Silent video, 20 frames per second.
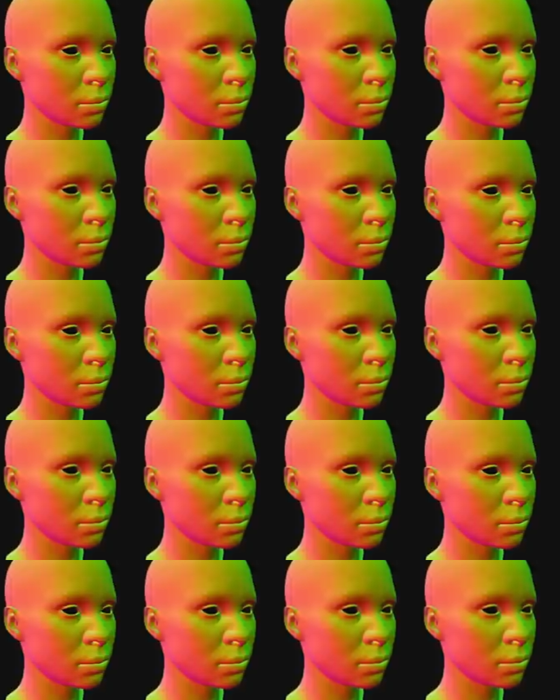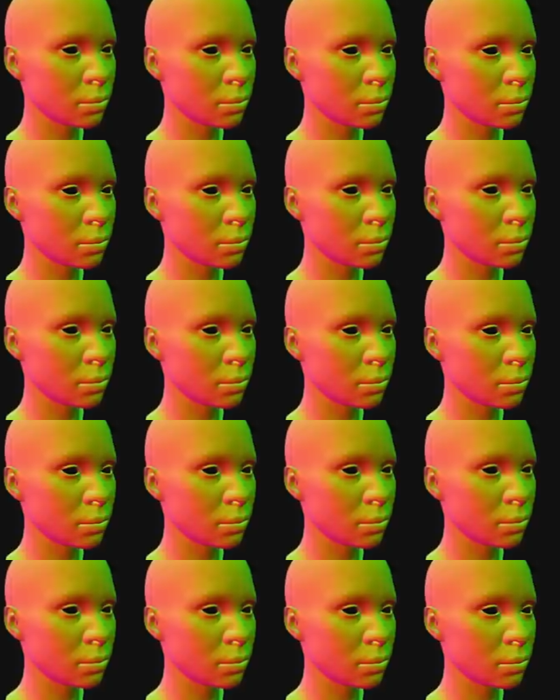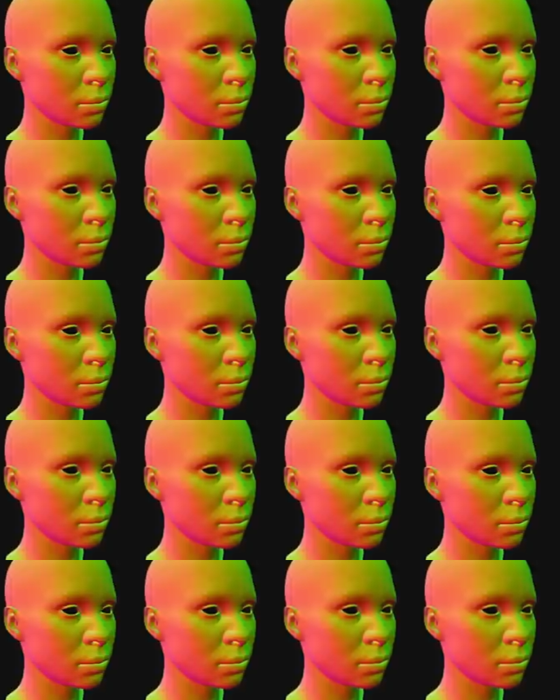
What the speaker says: [no speech]